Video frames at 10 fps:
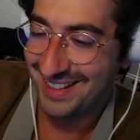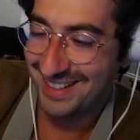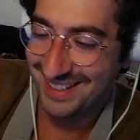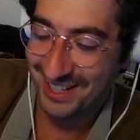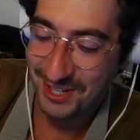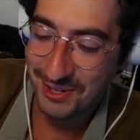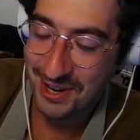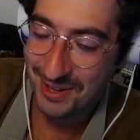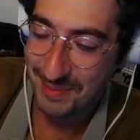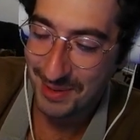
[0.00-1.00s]
Could you
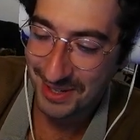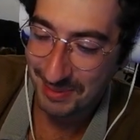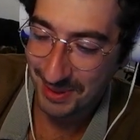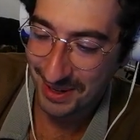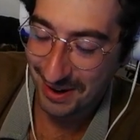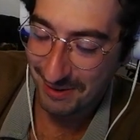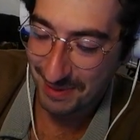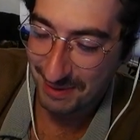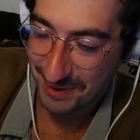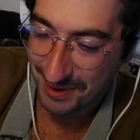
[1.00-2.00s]
hear the music playing off
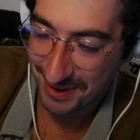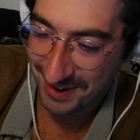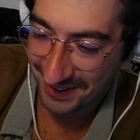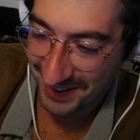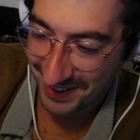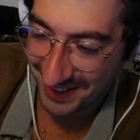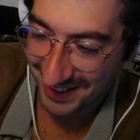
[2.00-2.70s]
my phone right there?